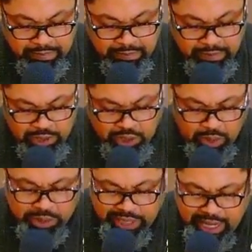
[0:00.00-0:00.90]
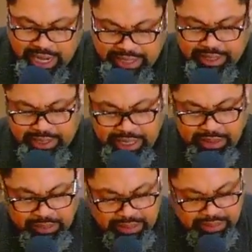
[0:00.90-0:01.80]
you chose yet
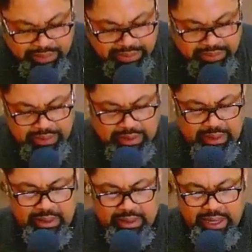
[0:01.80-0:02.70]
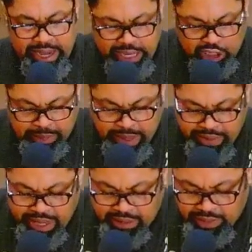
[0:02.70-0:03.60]
still an the
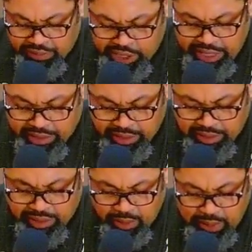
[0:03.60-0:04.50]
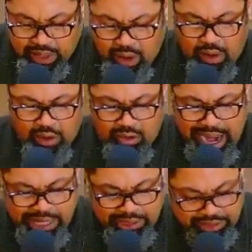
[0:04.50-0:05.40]
experience of Jesus we call
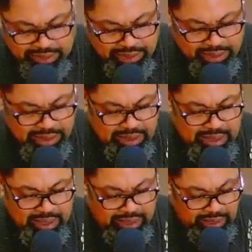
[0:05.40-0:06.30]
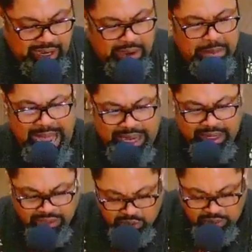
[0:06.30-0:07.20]
Christ to come back
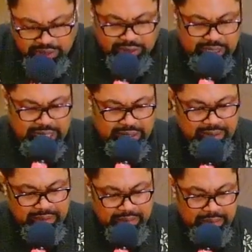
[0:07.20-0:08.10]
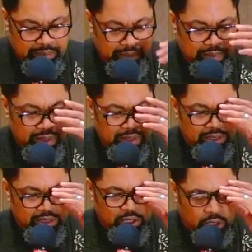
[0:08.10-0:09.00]
unto our
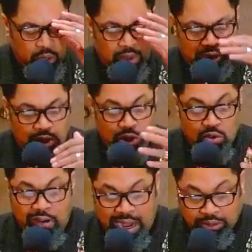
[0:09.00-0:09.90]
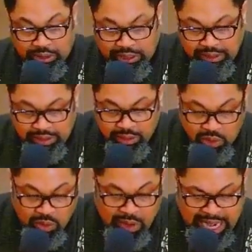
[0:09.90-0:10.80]
sin, show us a new route, a
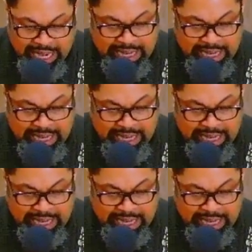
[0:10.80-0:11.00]
new way